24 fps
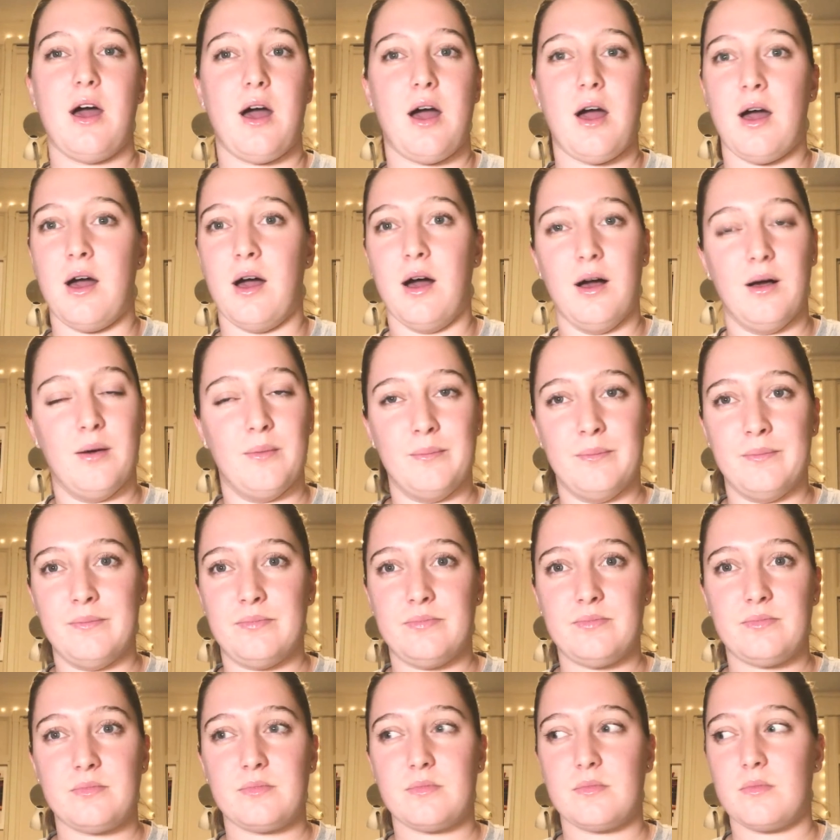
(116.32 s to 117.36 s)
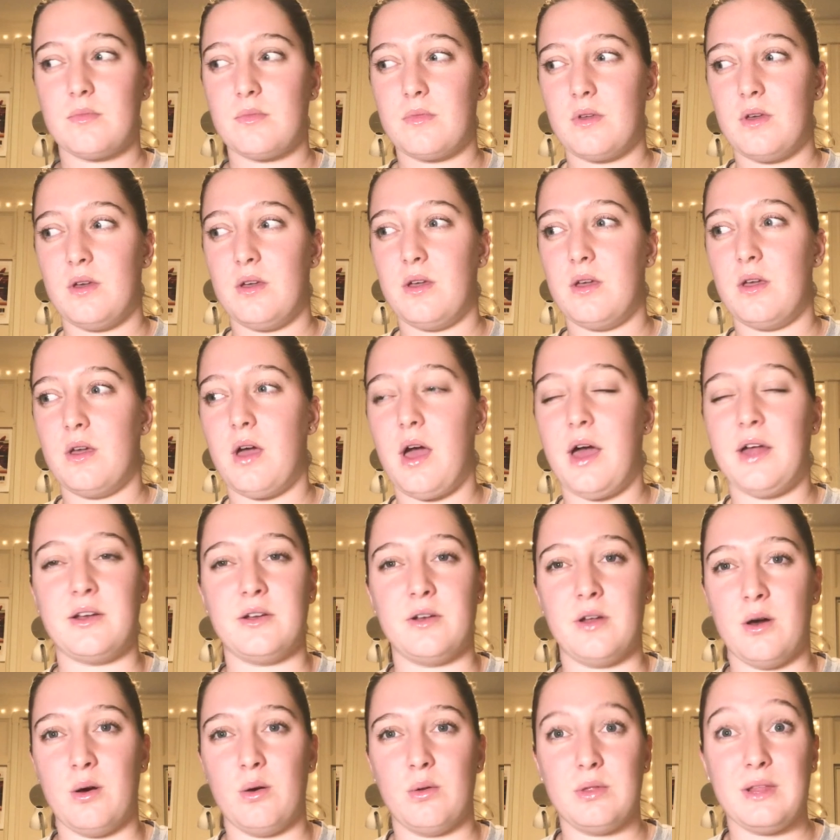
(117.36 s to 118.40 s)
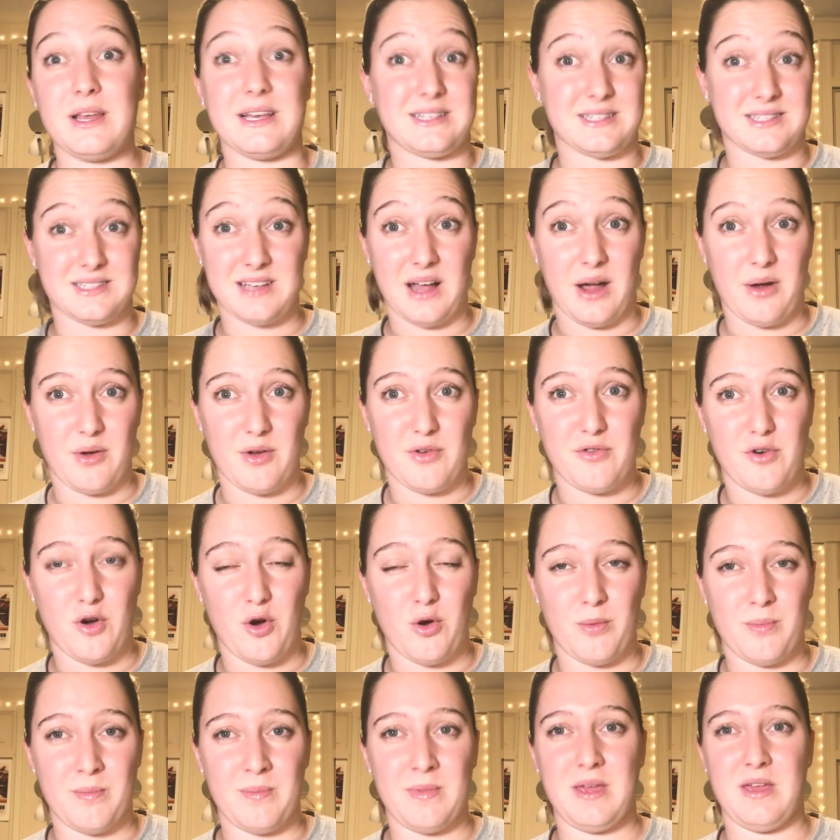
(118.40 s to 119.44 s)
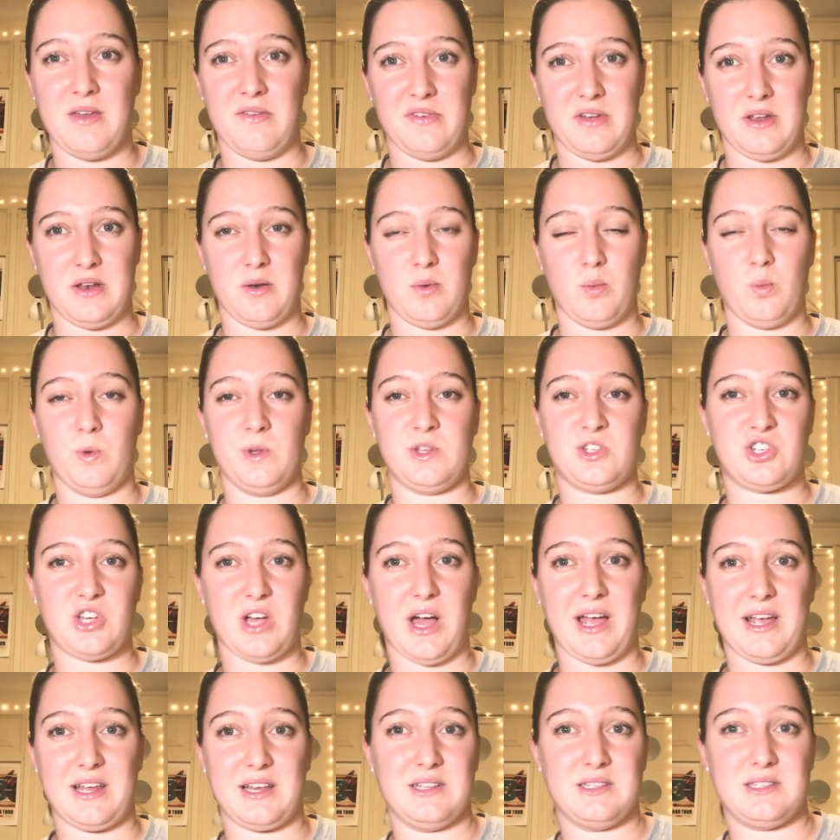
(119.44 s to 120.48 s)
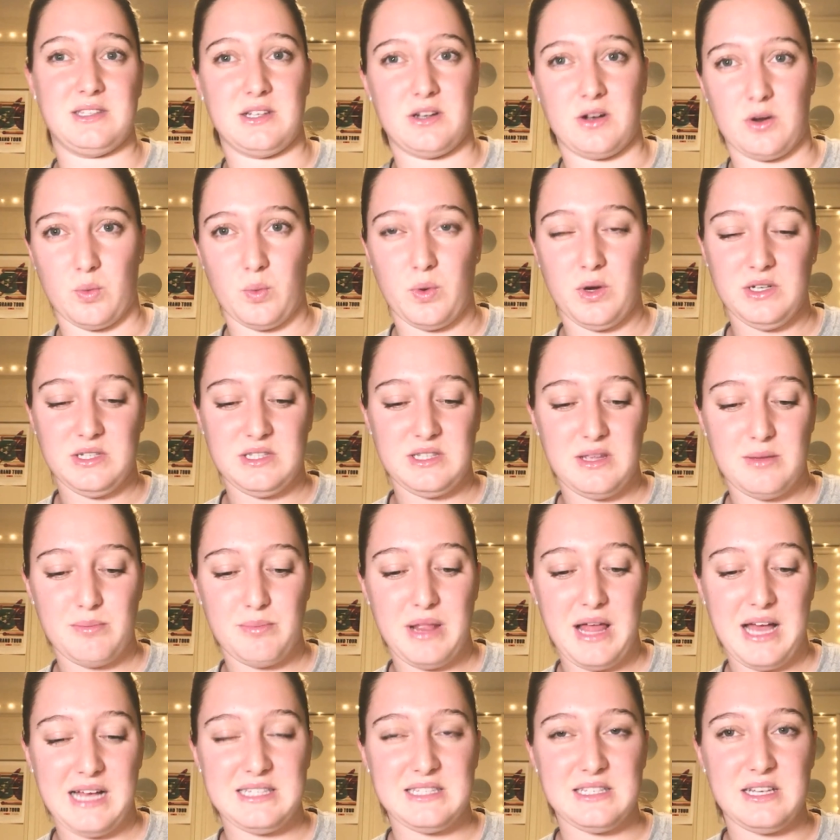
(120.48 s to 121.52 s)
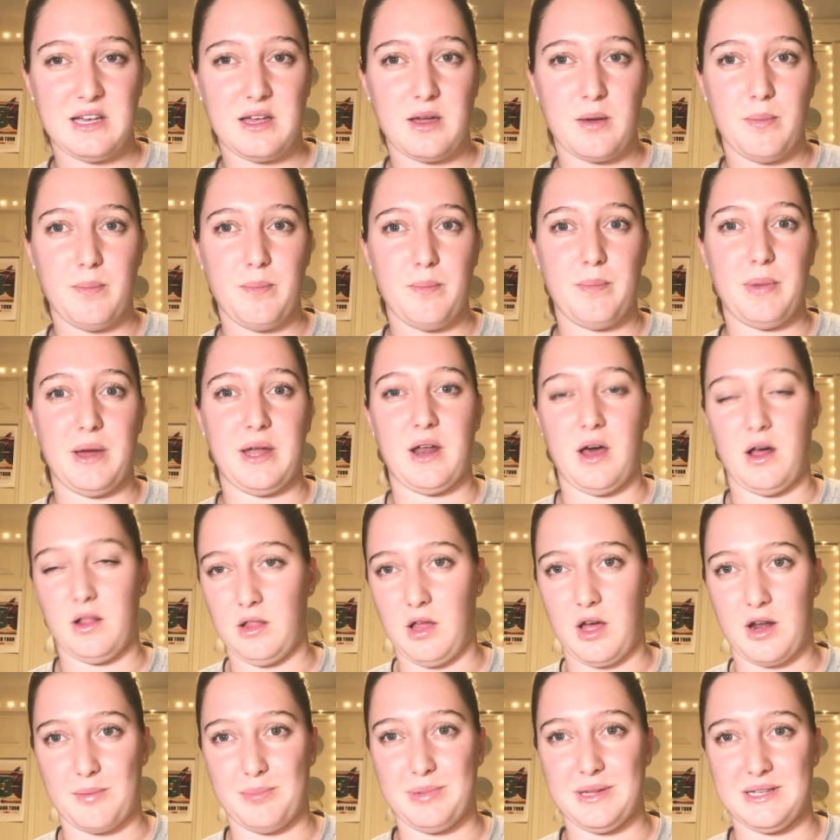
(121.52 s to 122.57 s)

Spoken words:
I don't know, like styrofoam even, which I consider worse than plastic, but a lot of